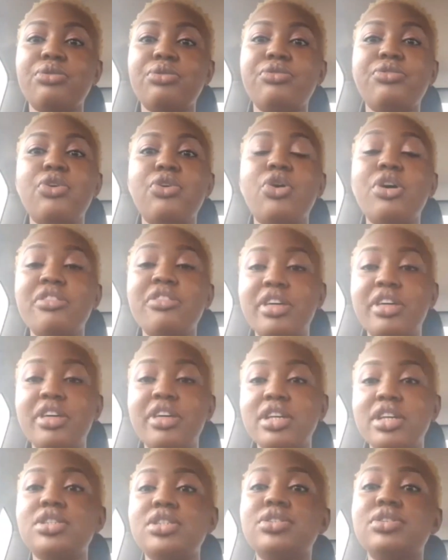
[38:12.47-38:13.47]
for
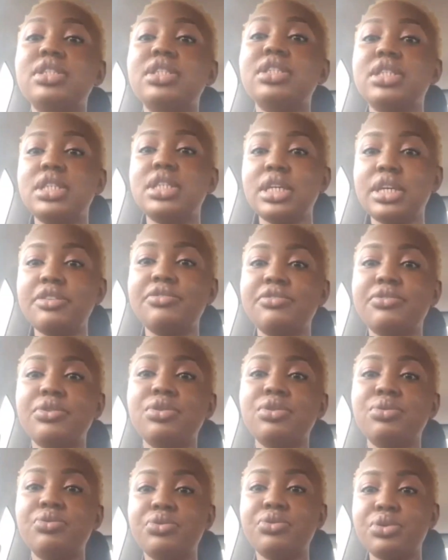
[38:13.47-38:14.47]
others to see, for
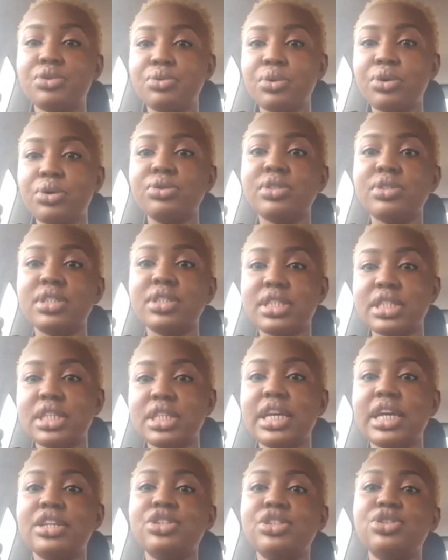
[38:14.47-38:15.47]
the world to
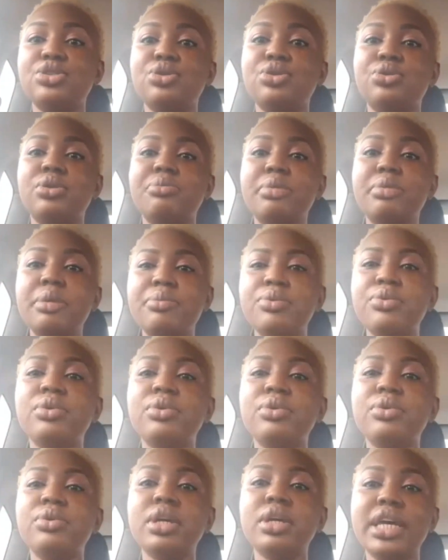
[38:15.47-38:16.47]
see, and
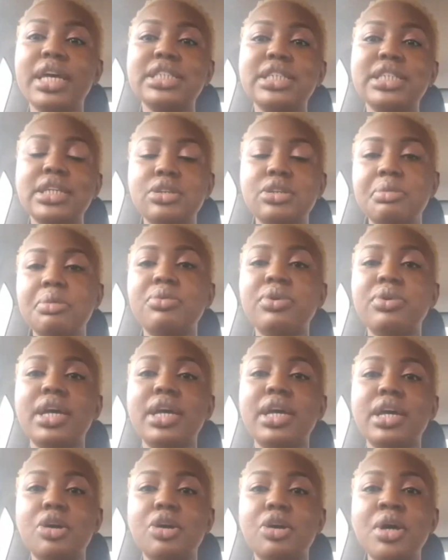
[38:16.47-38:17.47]
people get healed, people
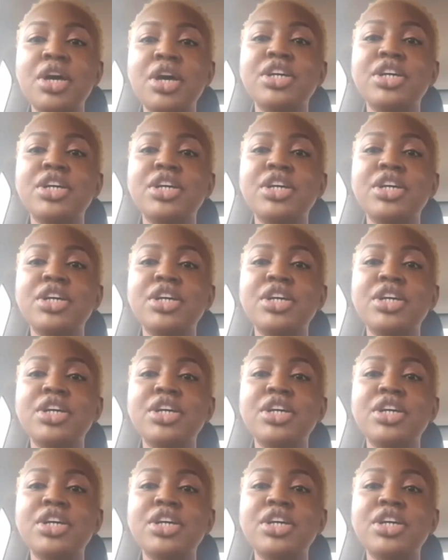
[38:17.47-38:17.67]
get help.